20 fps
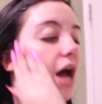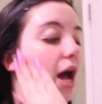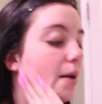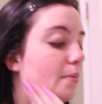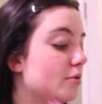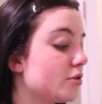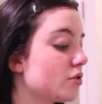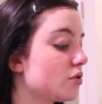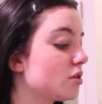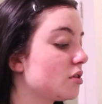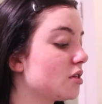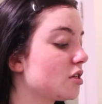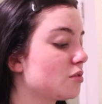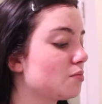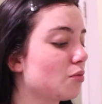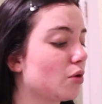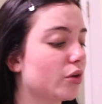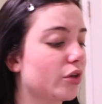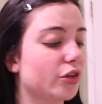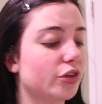I've been using this
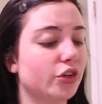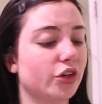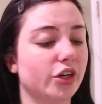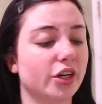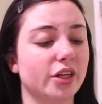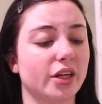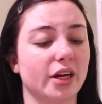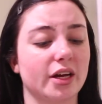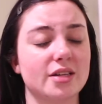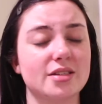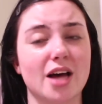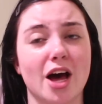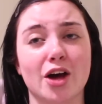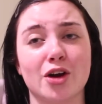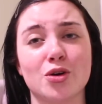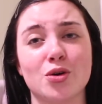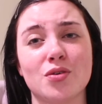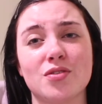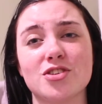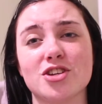more than 30 days. I
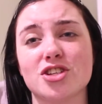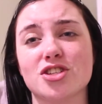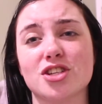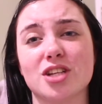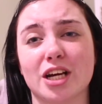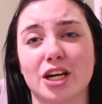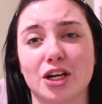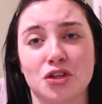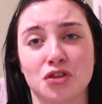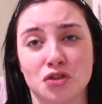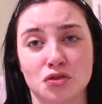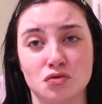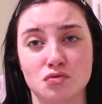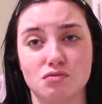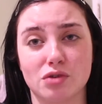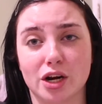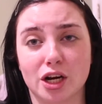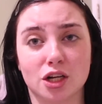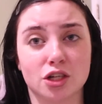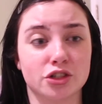don't know if it's just like a
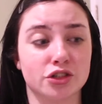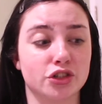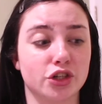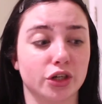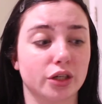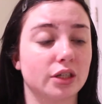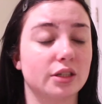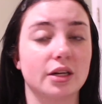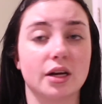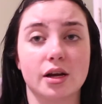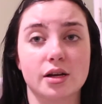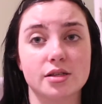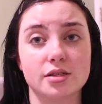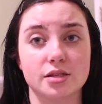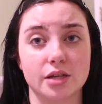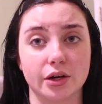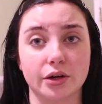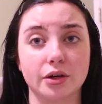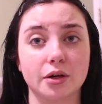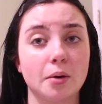regular 30 day
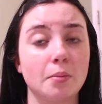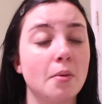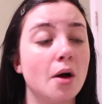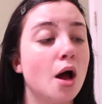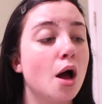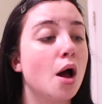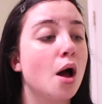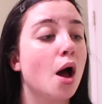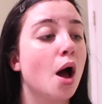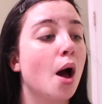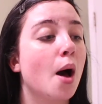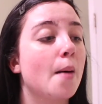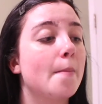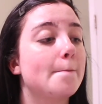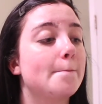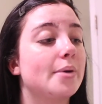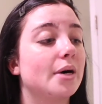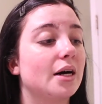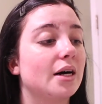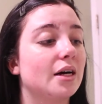serum,
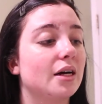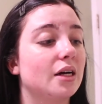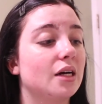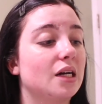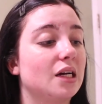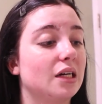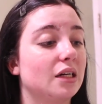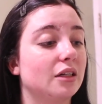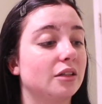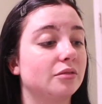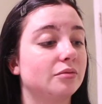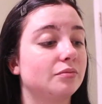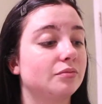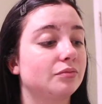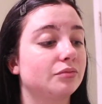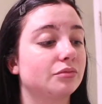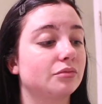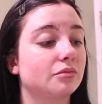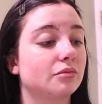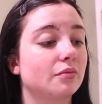but
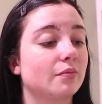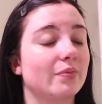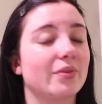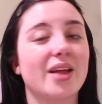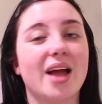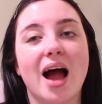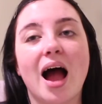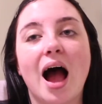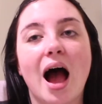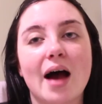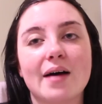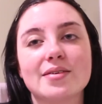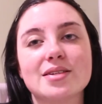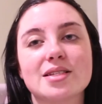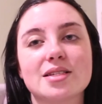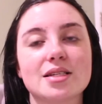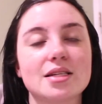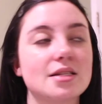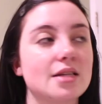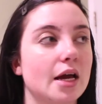I haven't seen